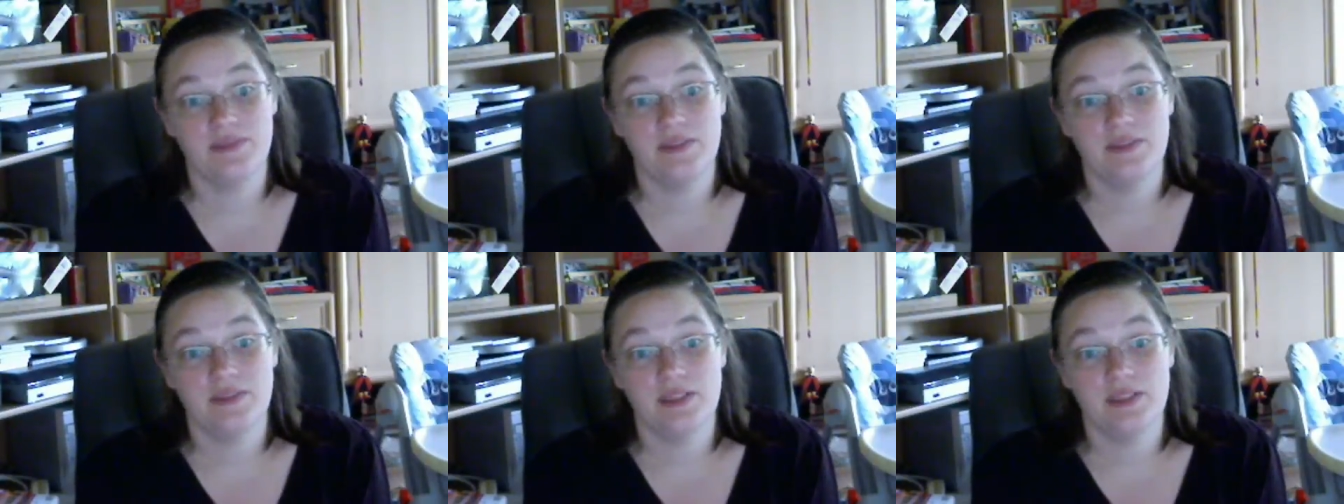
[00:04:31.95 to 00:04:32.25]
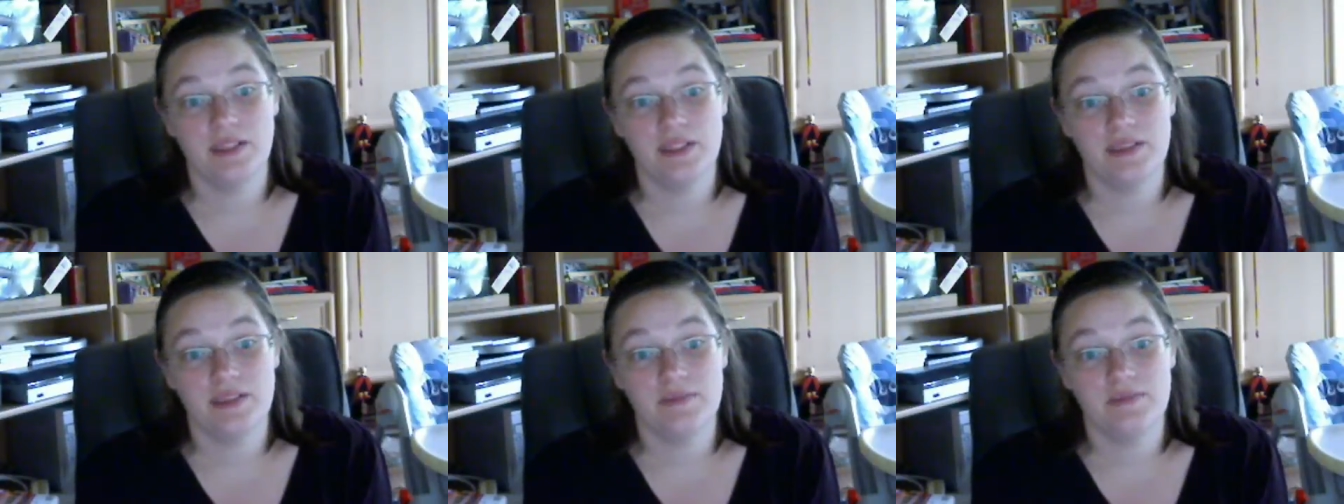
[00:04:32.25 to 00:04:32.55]

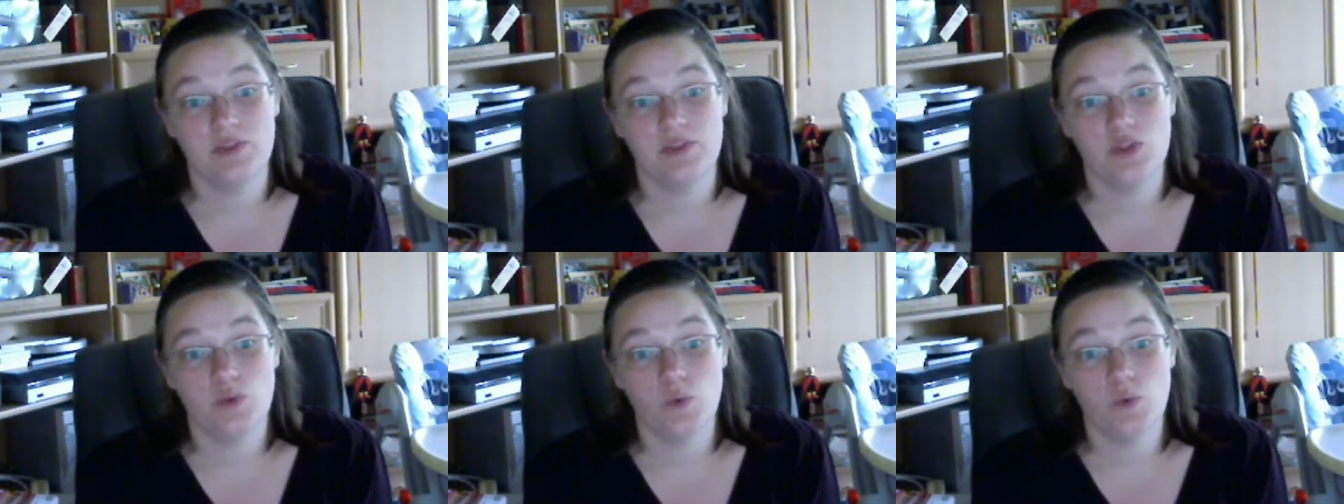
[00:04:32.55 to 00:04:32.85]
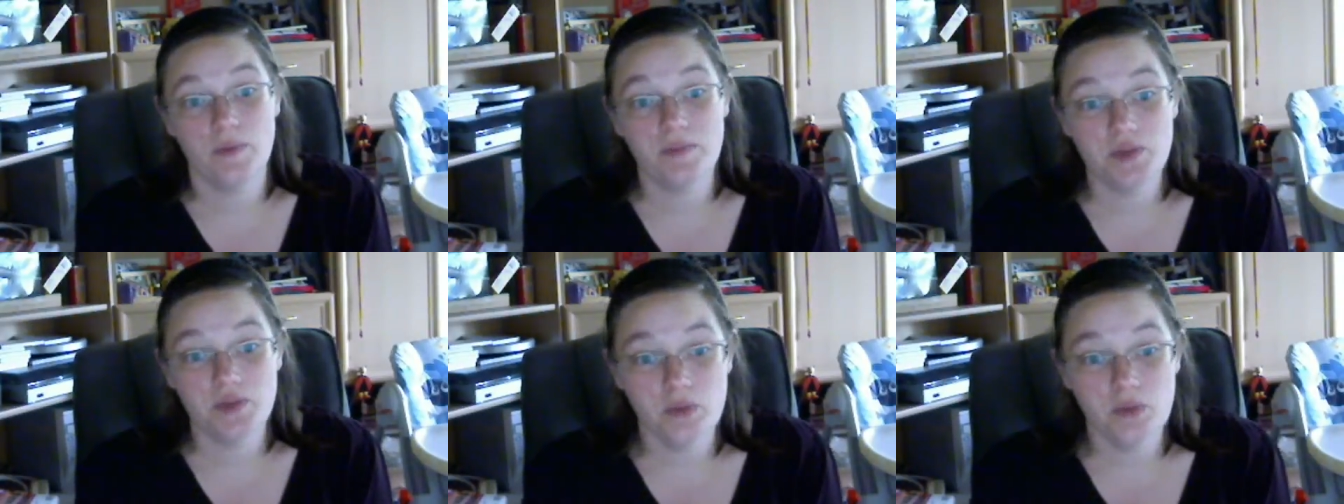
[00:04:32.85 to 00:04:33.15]
The
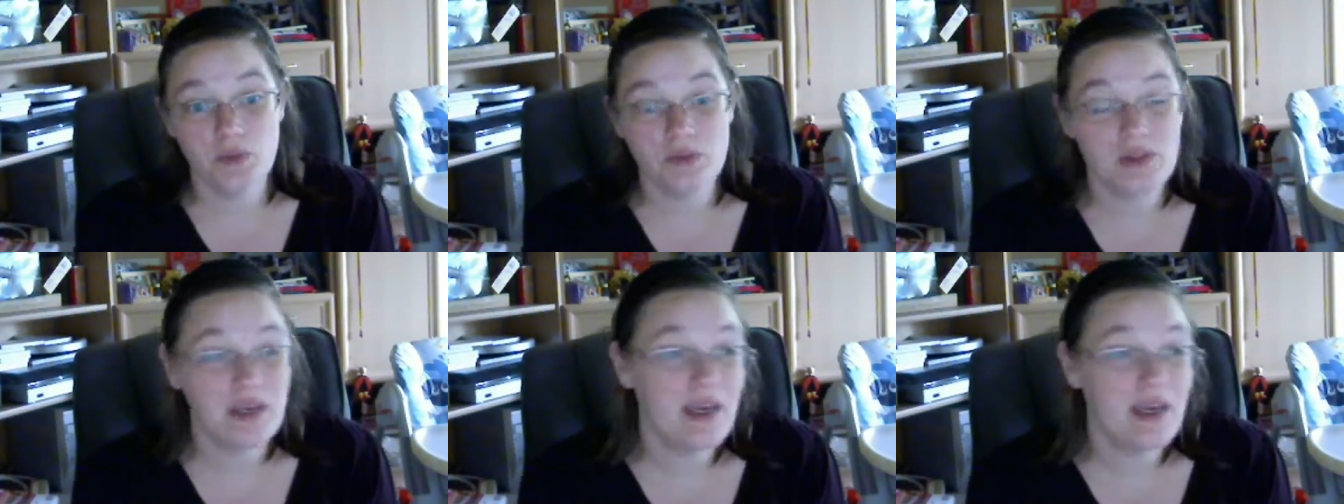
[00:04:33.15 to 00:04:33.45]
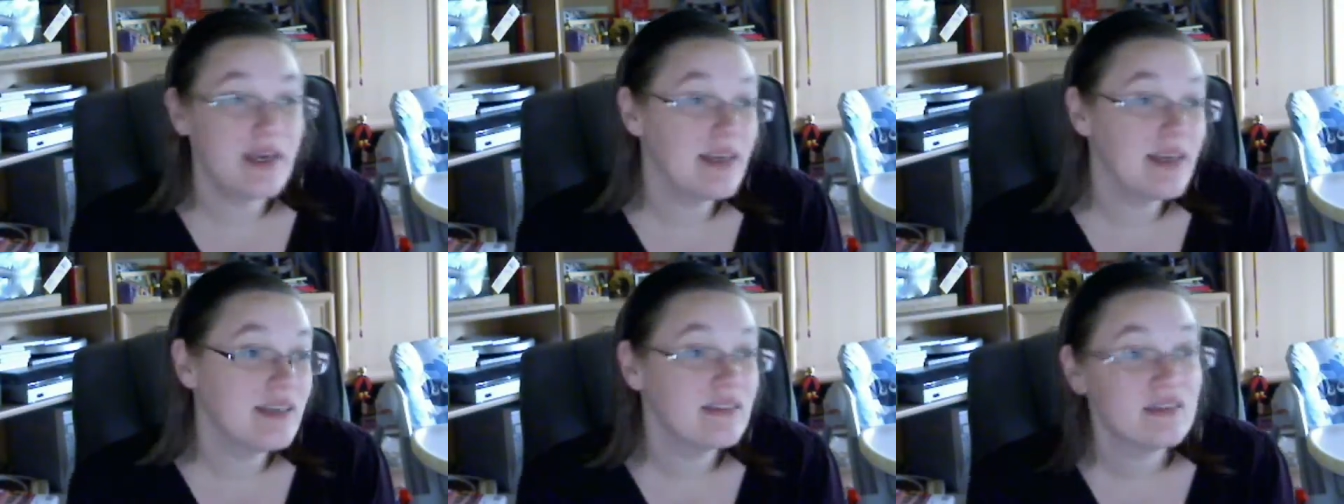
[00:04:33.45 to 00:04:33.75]
swimsuit
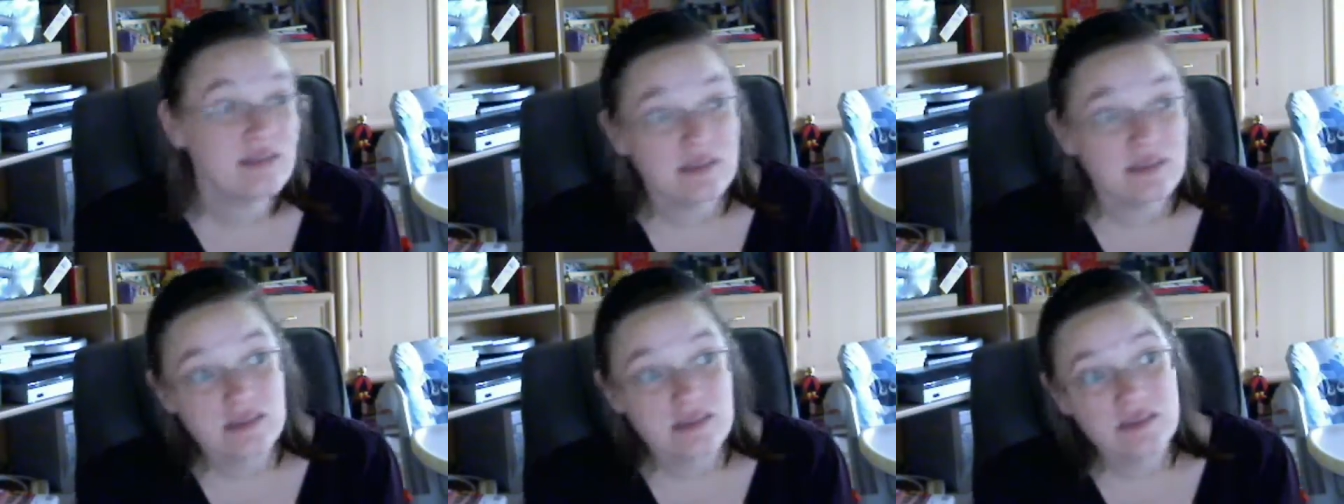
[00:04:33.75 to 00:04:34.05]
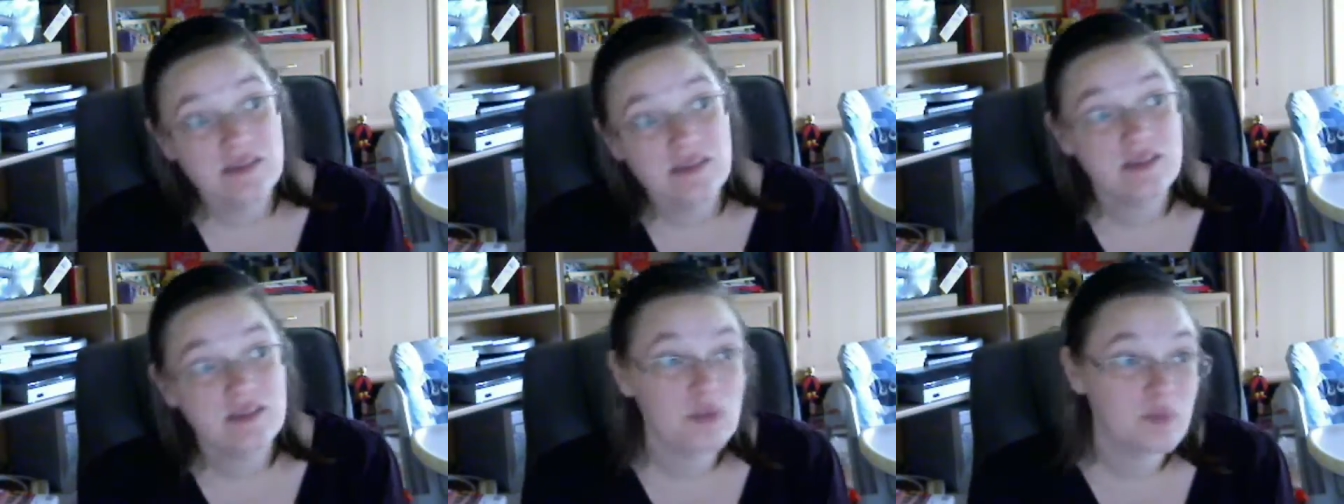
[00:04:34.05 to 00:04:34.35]

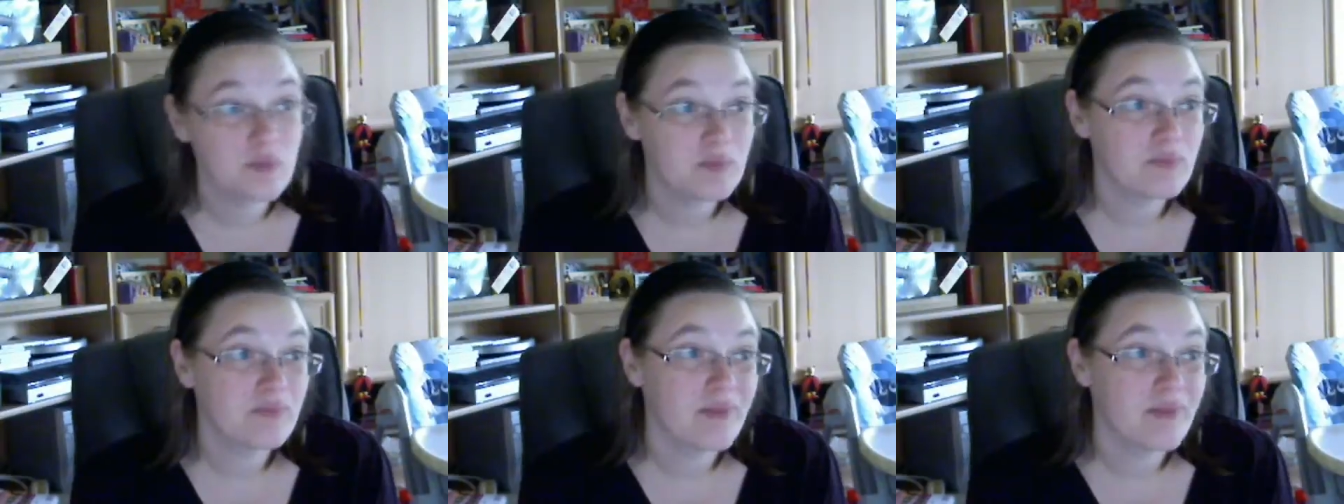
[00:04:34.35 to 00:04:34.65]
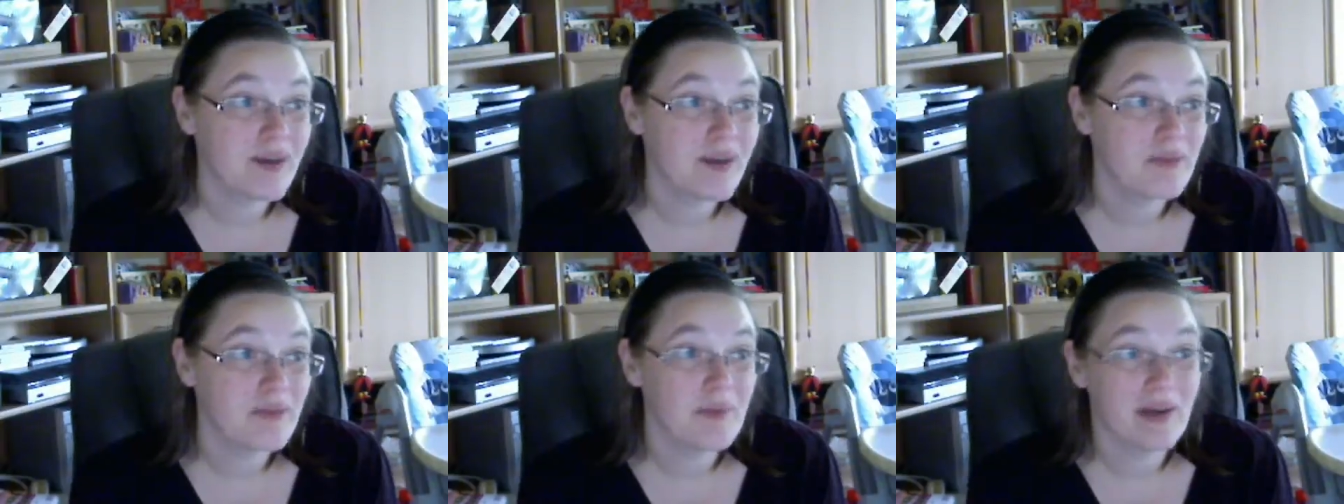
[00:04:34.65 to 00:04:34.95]
thing is
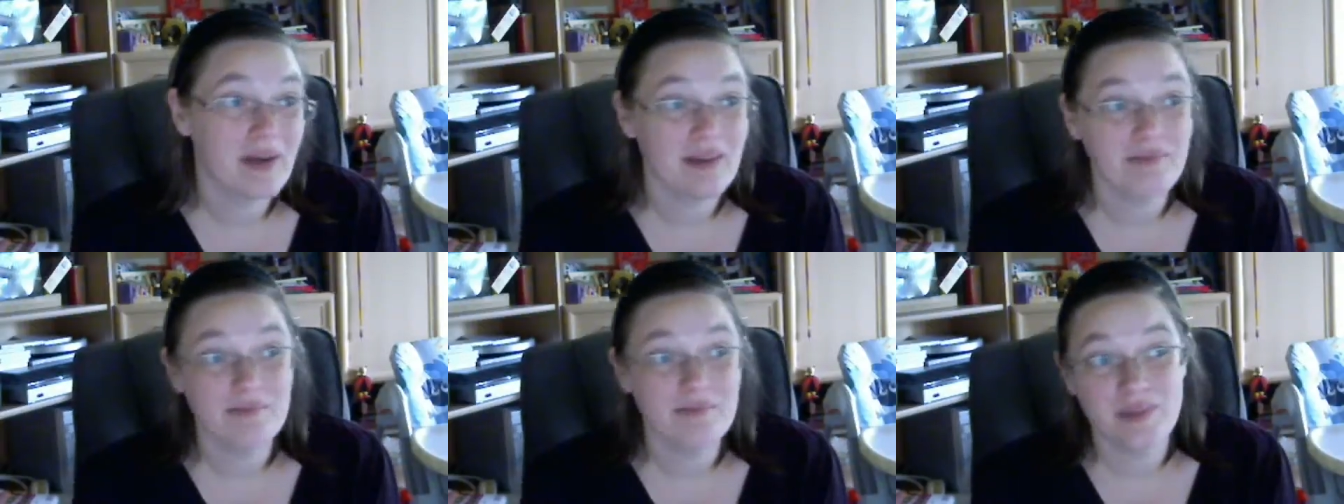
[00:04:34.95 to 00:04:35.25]
probably about